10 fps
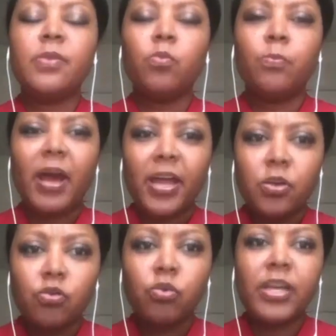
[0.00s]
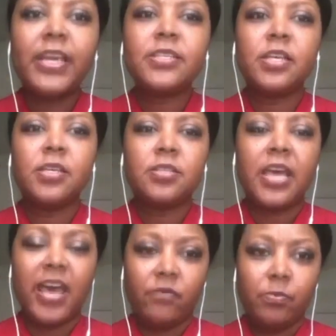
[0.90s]
by agreeing to
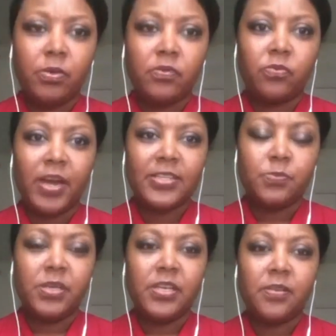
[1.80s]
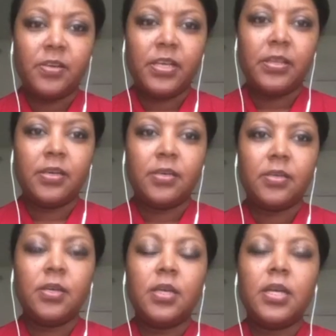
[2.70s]
have a Bill of Rights be in
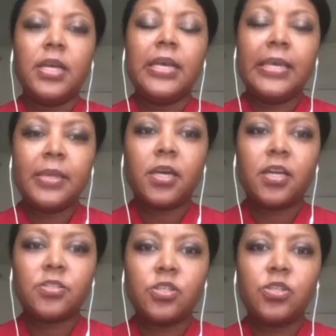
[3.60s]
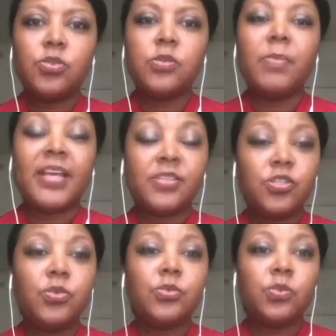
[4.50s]
the Constitution,
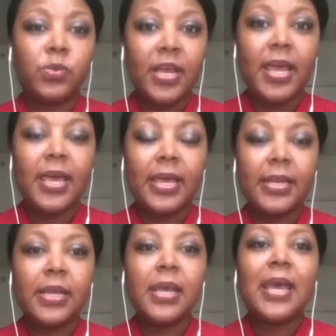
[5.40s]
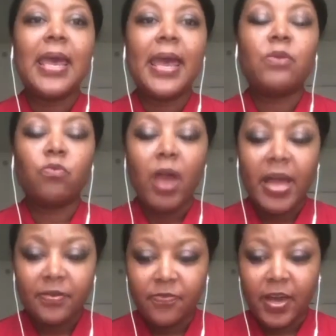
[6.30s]
Massachusetts went ahead and
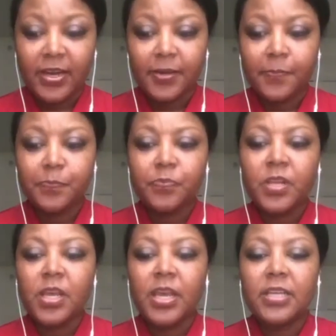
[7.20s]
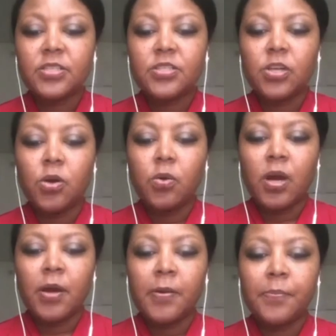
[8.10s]
ratified it. And
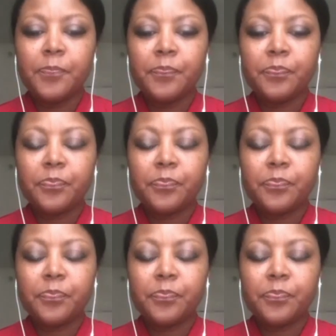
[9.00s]
so,